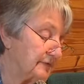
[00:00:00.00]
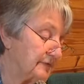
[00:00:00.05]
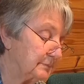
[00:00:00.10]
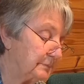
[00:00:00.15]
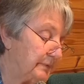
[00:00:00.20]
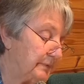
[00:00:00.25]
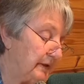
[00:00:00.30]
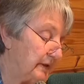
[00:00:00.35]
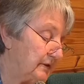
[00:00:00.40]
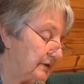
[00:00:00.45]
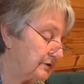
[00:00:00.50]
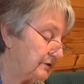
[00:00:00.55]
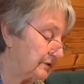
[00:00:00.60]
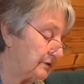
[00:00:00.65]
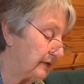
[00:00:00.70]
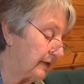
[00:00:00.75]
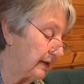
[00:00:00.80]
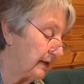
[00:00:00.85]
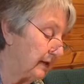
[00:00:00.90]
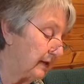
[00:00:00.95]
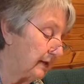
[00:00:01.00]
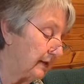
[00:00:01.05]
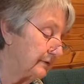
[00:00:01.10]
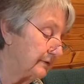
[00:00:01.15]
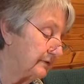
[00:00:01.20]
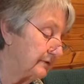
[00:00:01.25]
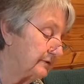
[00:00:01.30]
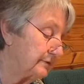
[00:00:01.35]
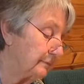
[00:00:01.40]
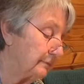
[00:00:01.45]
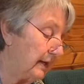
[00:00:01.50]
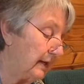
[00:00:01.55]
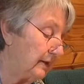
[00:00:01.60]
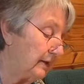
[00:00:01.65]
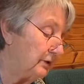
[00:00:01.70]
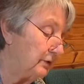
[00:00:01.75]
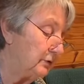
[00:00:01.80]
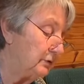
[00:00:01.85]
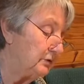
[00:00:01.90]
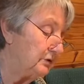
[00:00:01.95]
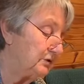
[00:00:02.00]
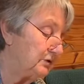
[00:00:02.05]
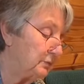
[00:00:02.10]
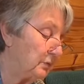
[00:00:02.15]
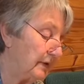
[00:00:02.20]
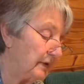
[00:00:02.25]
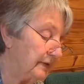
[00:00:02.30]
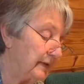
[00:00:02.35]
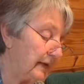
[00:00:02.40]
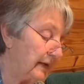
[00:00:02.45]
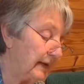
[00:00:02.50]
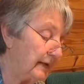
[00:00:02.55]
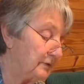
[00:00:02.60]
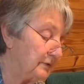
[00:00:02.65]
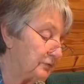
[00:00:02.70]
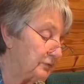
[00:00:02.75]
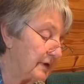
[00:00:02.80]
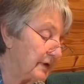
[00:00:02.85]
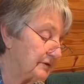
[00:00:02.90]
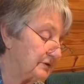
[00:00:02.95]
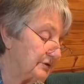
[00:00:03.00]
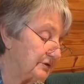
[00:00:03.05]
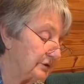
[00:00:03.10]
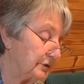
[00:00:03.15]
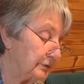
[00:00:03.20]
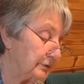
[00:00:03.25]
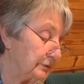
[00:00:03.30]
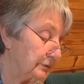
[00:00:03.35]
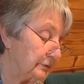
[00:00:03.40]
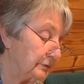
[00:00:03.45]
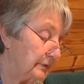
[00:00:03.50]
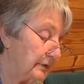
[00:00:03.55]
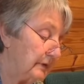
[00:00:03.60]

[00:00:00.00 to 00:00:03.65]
speech that others may use when they address you.